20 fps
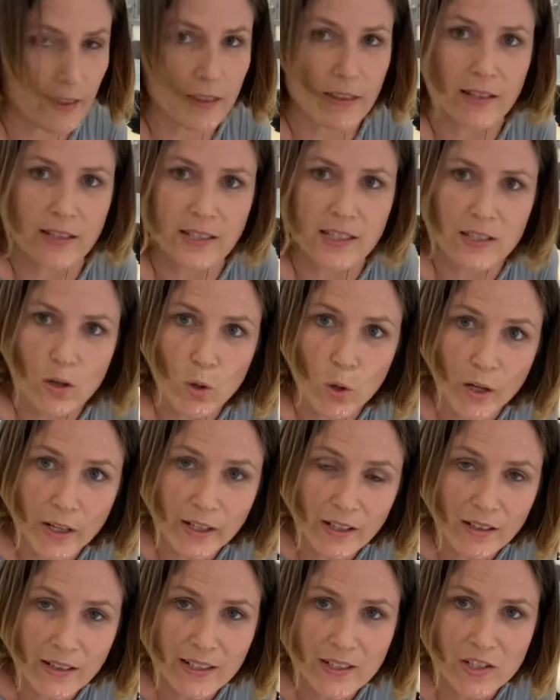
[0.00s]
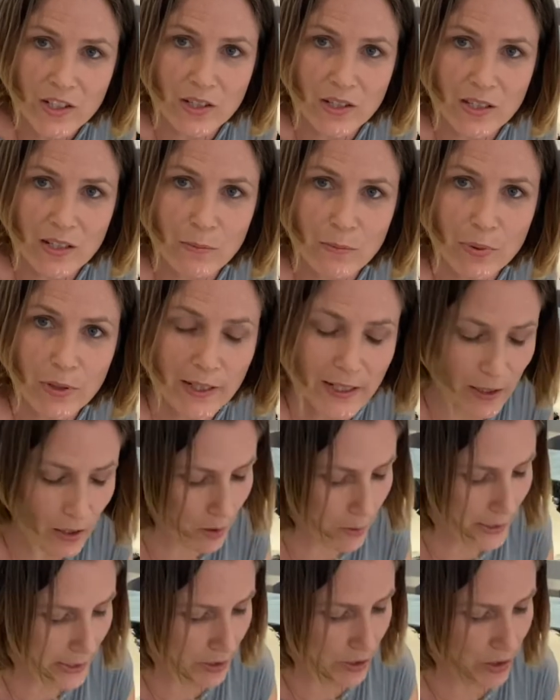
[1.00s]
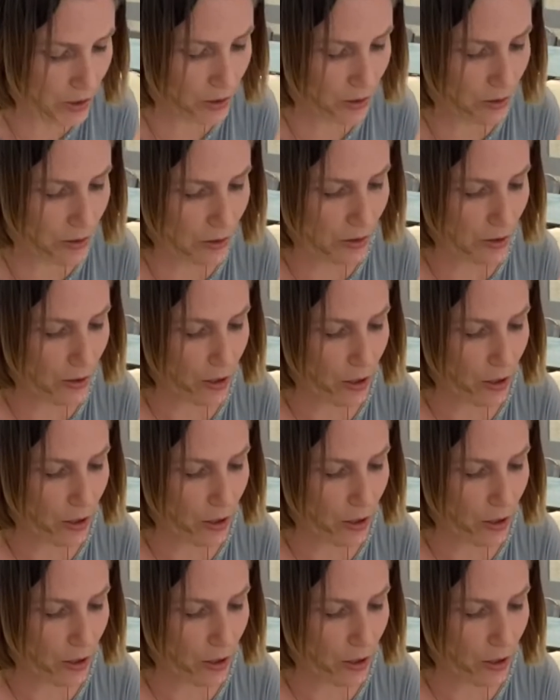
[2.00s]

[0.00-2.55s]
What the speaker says: this coil is just simply going to